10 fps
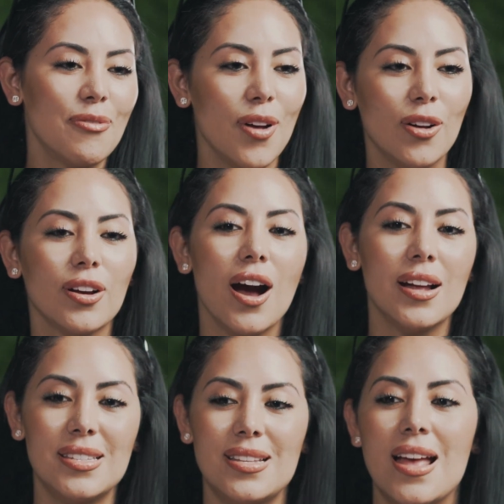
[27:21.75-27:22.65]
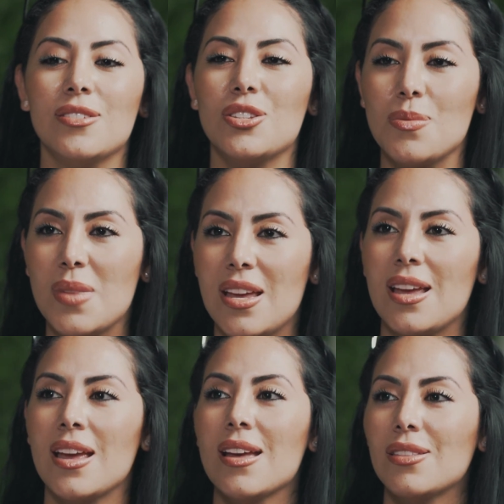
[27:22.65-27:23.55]
felt God sent to
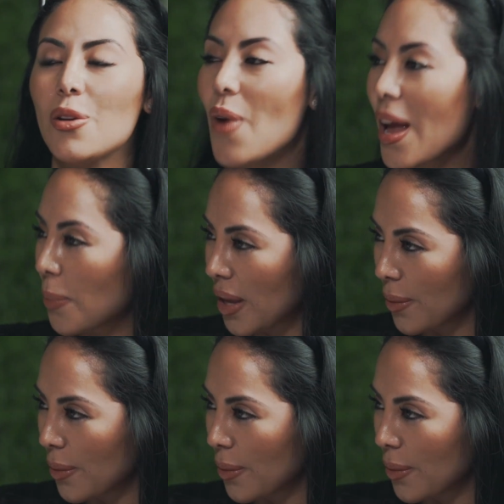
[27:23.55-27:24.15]
me the right